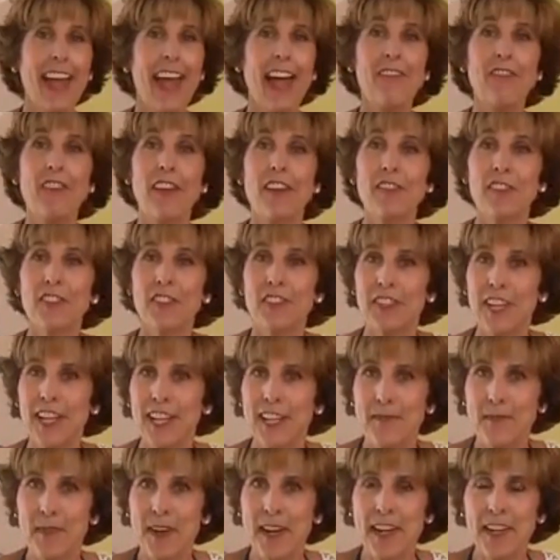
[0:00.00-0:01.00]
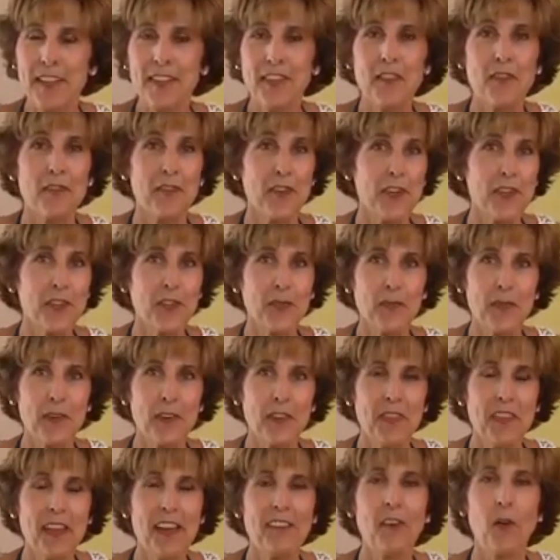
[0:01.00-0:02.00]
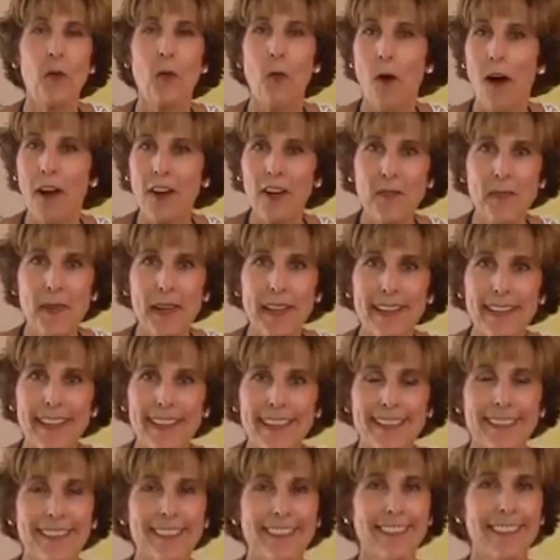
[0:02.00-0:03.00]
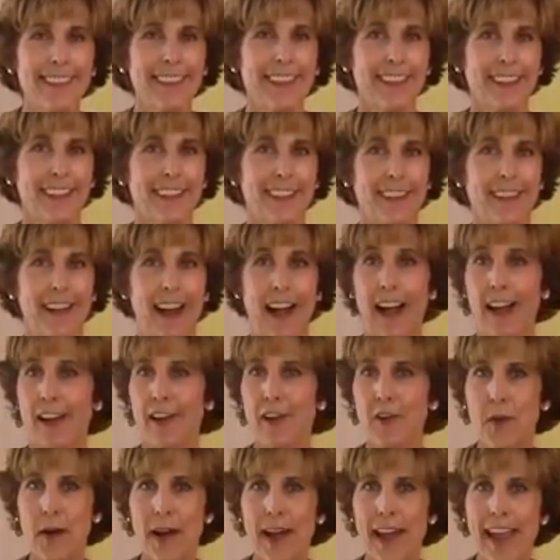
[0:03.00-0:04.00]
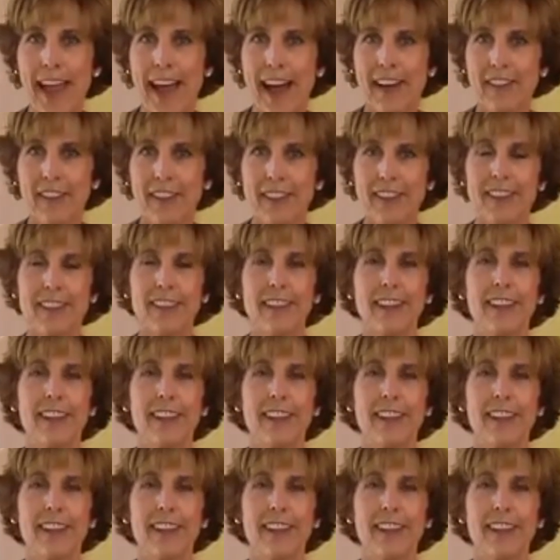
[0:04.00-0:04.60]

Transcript: Have you ever celebrated the first birthday of a watermelon? I know I haven't.